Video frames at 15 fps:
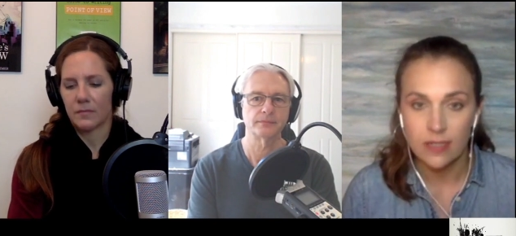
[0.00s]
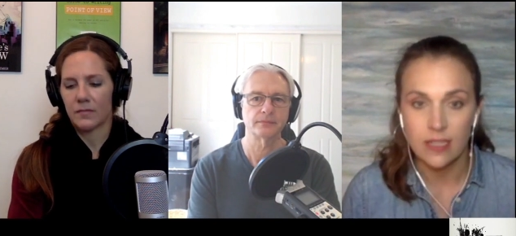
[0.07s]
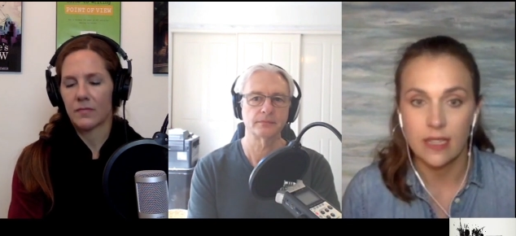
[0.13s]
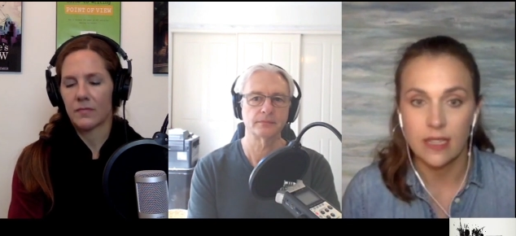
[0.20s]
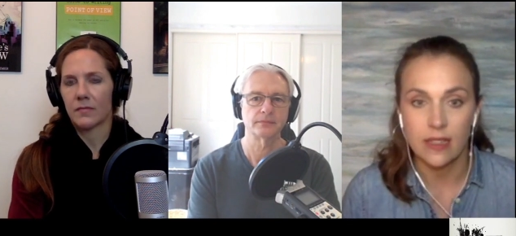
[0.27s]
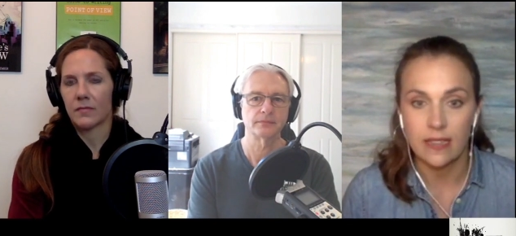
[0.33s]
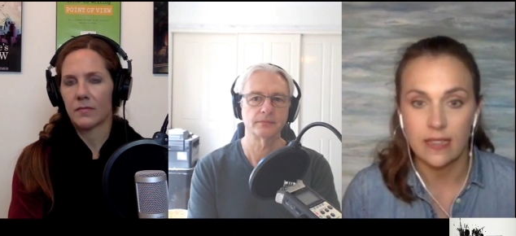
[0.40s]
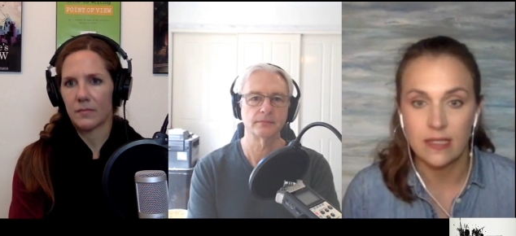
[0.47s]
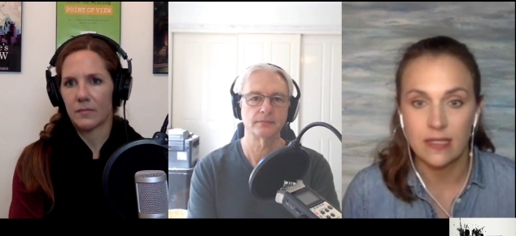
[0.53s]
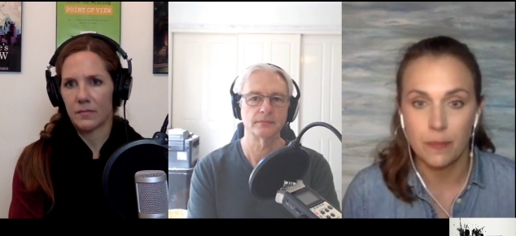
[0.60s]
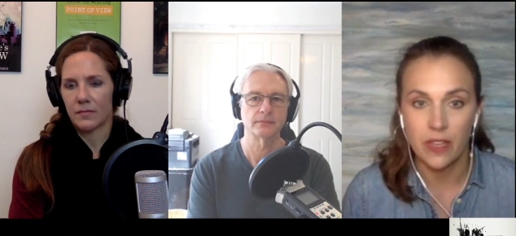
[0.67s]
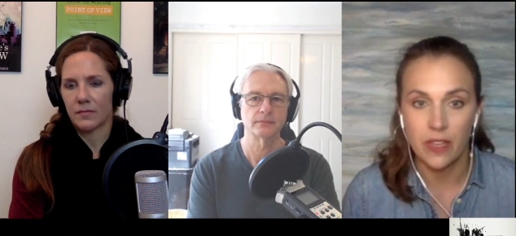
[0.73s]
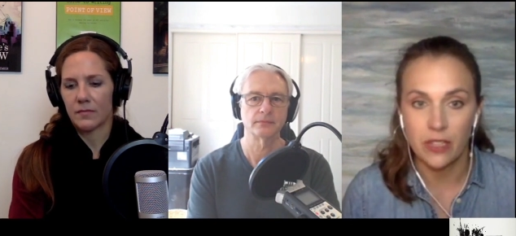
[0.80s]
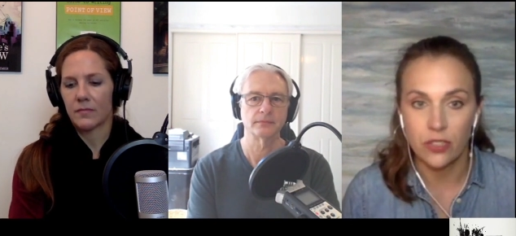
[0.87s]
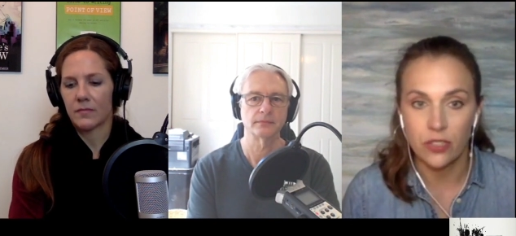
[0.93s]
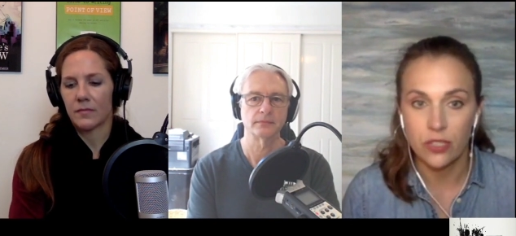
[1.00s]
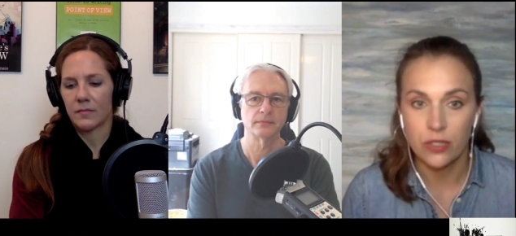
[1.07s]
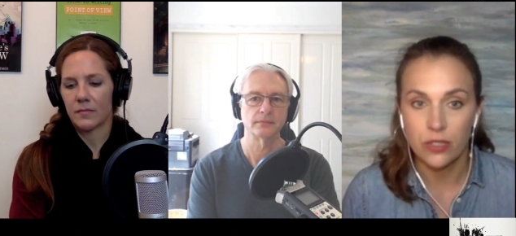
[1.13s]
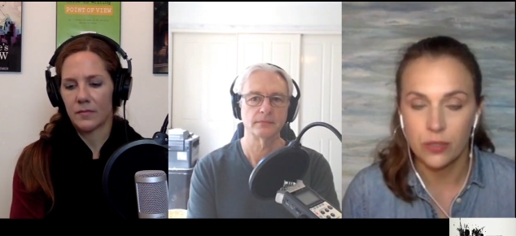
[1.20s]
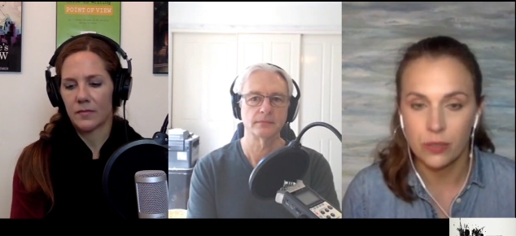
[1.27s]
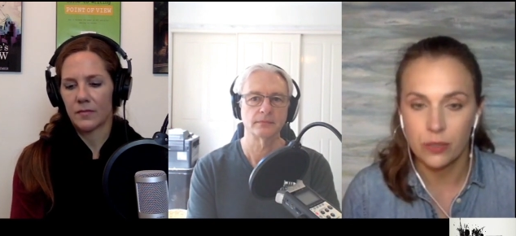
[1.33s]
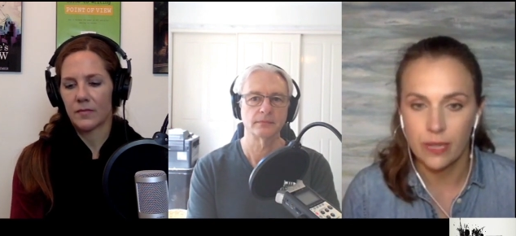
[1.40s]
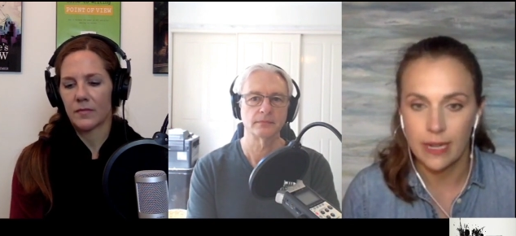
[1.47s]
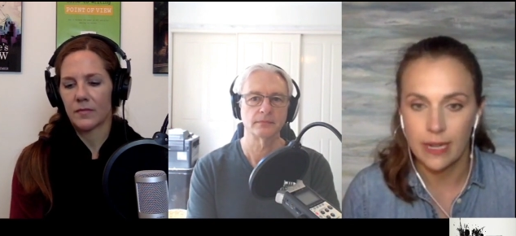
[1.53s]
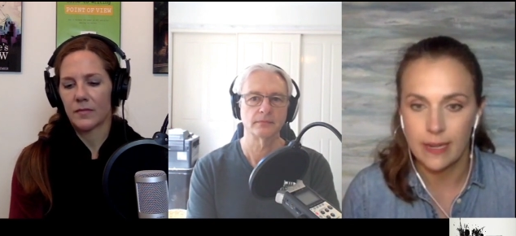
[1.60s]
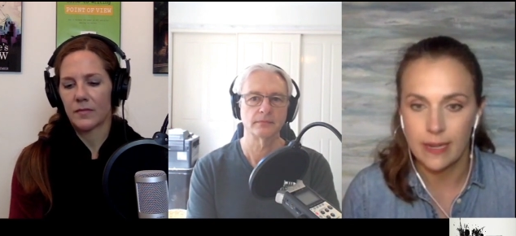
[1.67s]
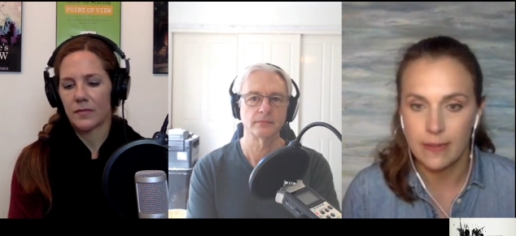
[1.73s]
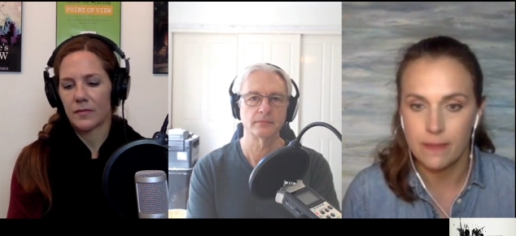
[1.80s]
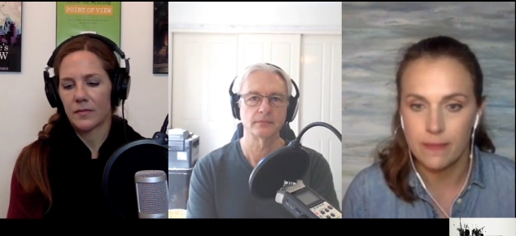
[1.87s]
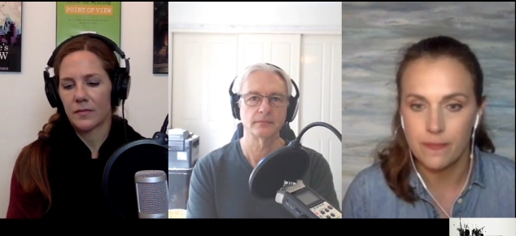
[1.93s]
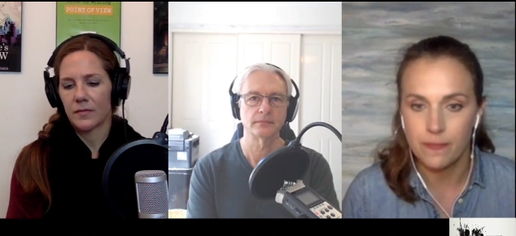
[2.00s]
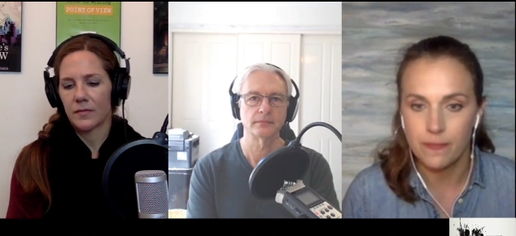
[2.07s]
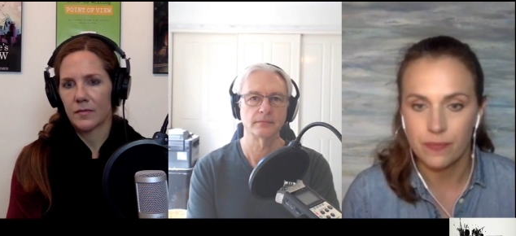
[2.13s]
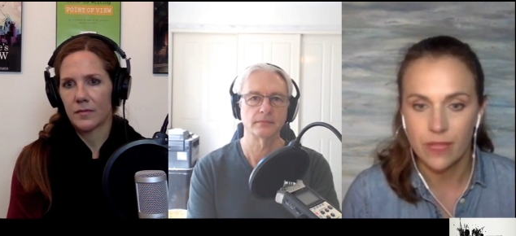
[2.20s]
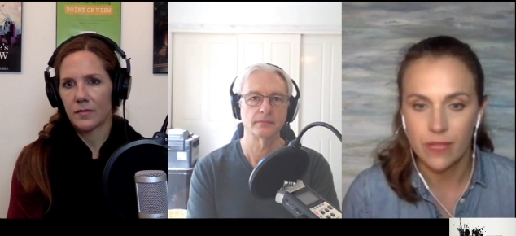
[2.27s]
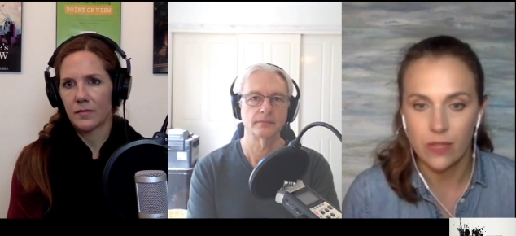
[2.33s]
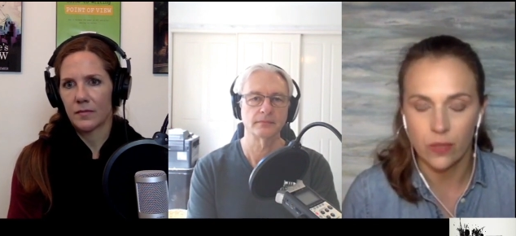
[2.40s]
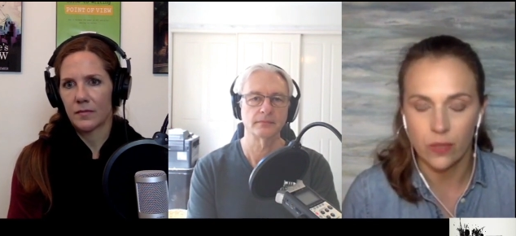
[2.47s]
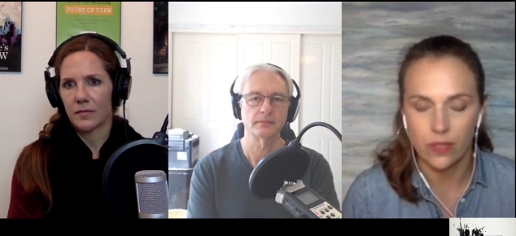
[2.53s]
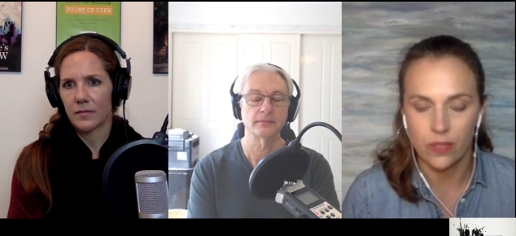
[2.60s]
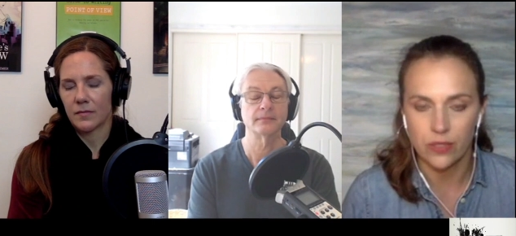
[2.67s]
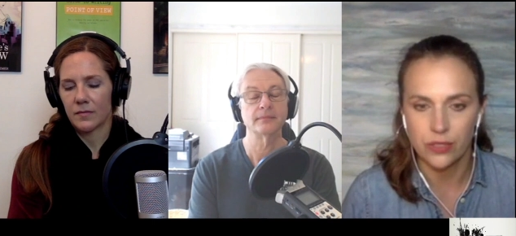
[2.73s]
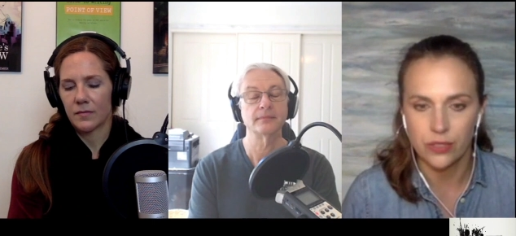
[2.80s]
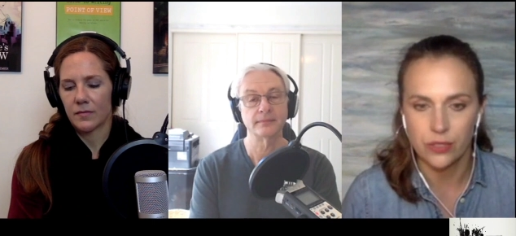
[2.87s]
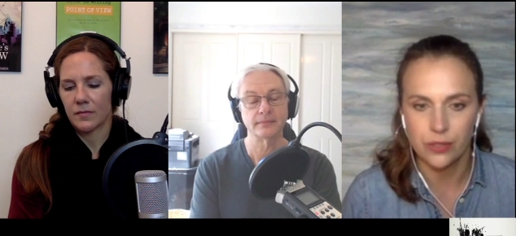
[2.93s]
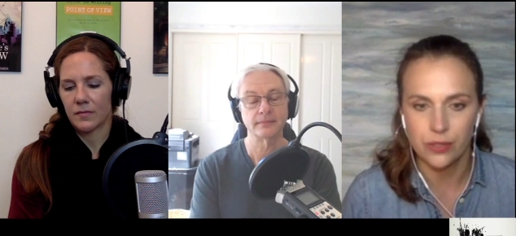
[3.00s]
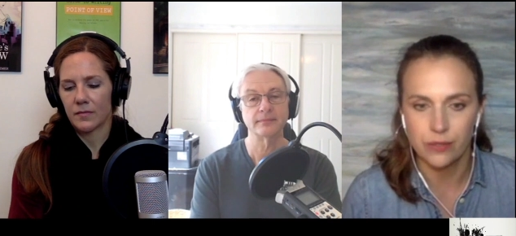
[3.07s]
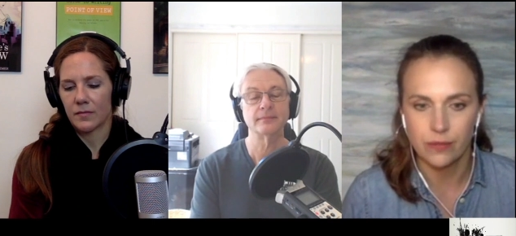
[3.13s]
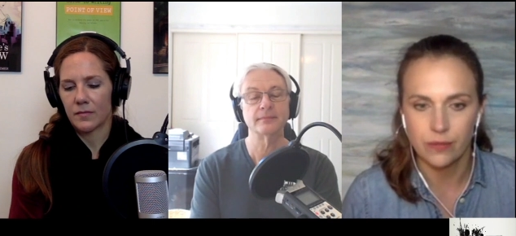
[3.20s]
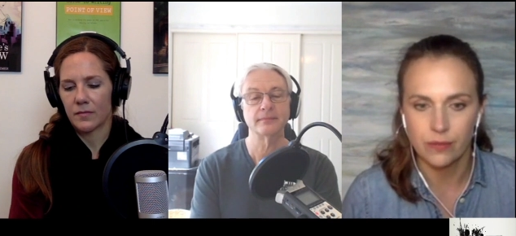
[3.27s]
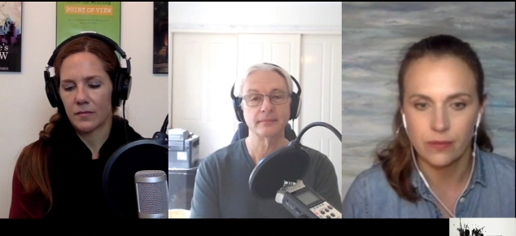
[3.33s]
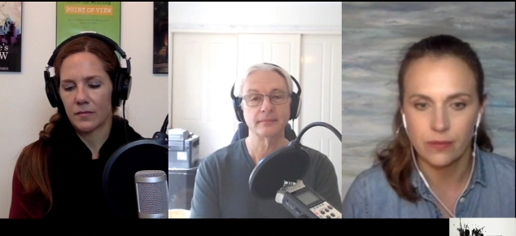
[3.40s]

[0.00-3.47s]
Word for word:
Speaker 1: because I think that's something too, in order to